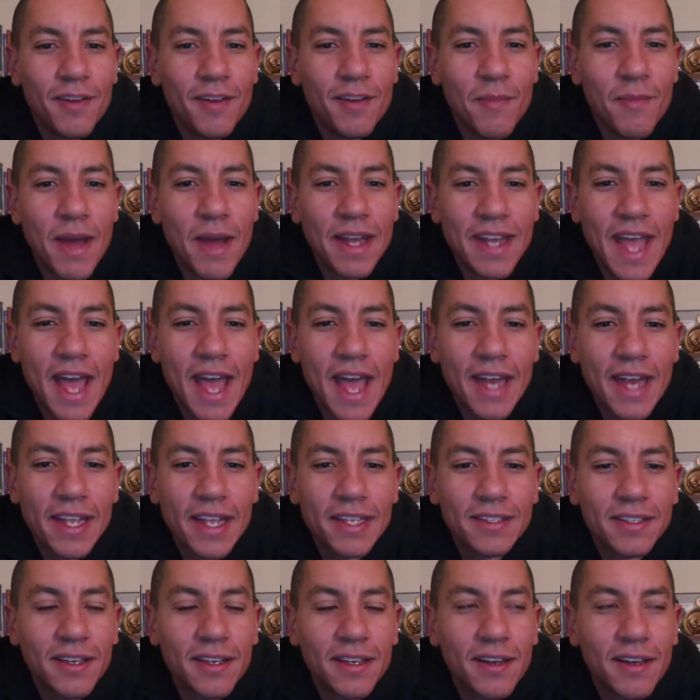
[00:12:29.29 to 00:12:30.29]
my dad, he
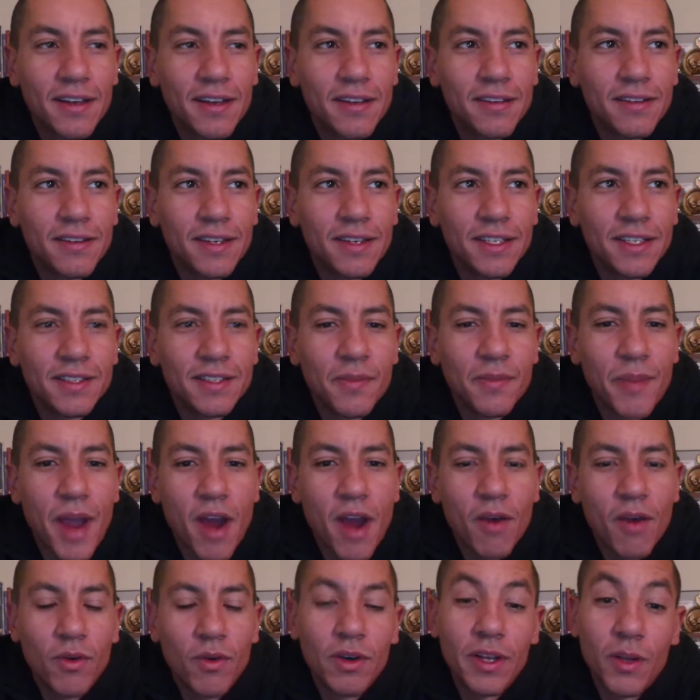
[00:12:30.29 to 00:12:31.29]
was a
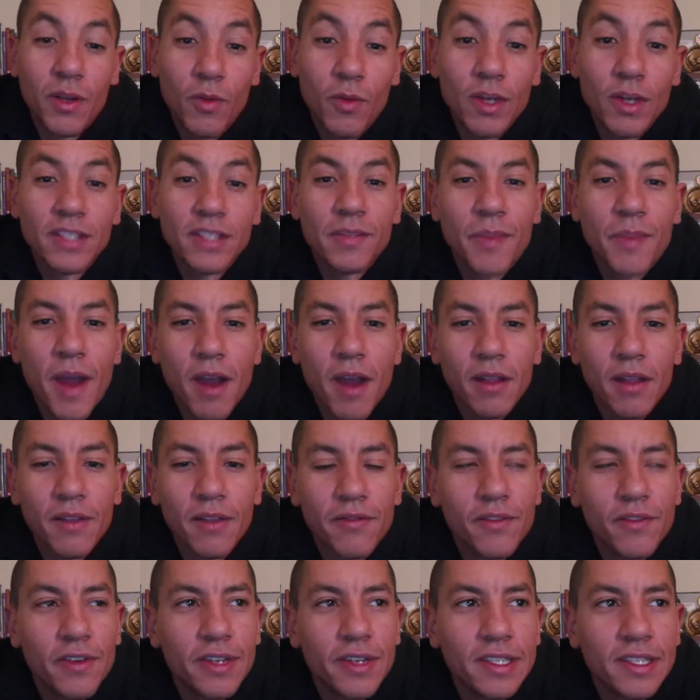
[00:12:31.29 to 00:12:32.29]

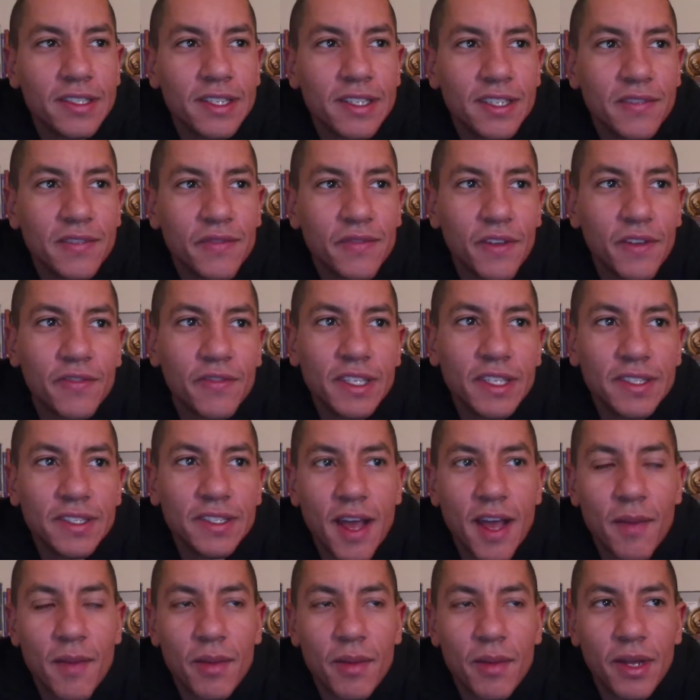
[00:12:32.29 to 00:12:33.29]
powerlifter. He's in his 50s
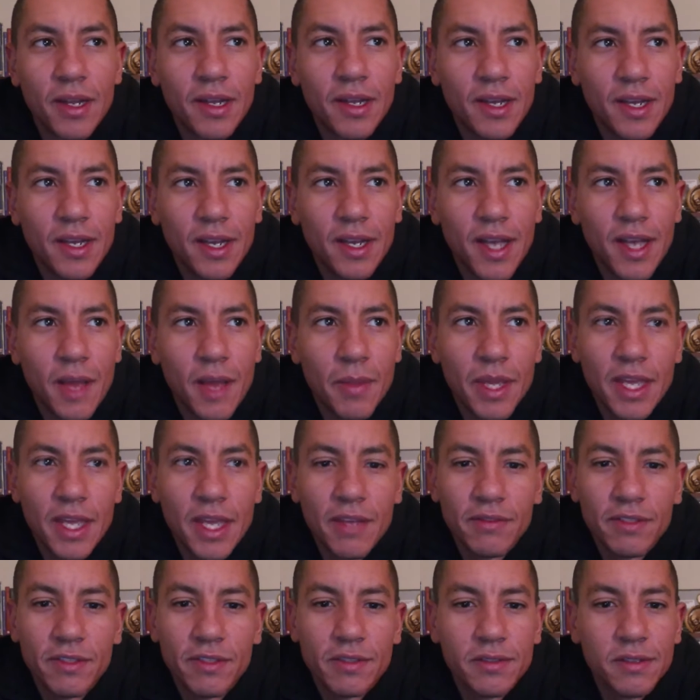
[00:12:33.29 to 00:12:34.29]
now, but I mean,
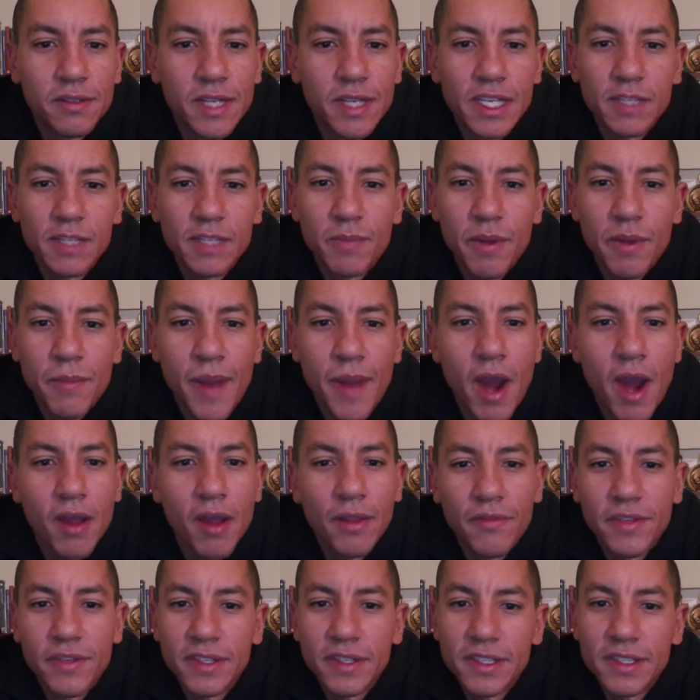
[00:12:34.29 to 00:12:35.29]
he's been
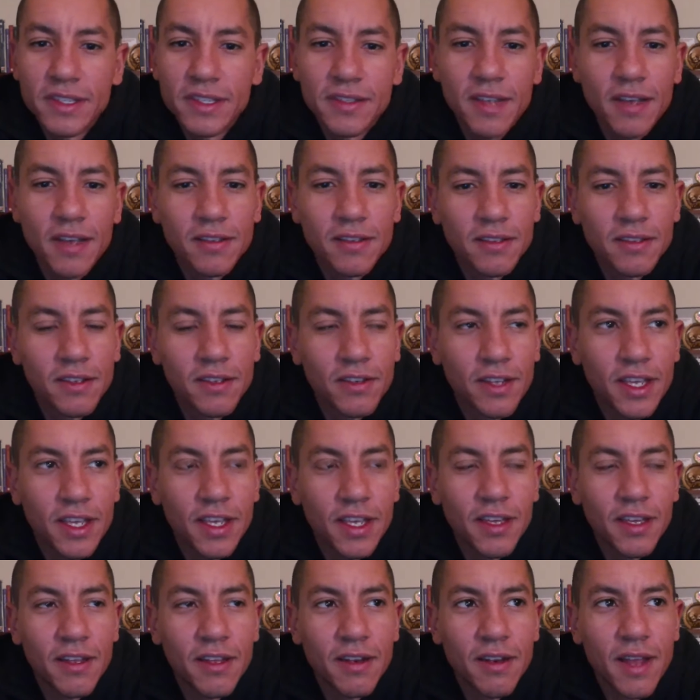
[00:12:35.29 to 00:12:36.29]
powerlifting since I was a little
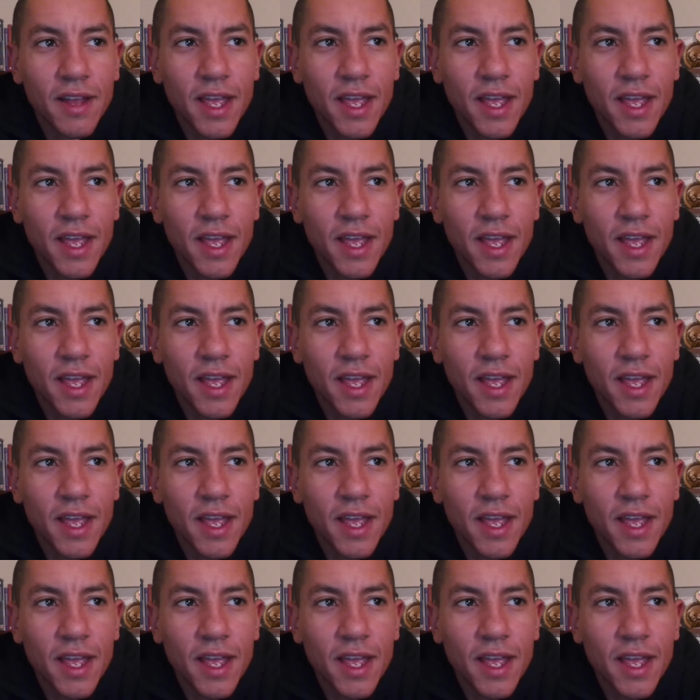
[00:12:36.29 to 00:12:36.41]
kid.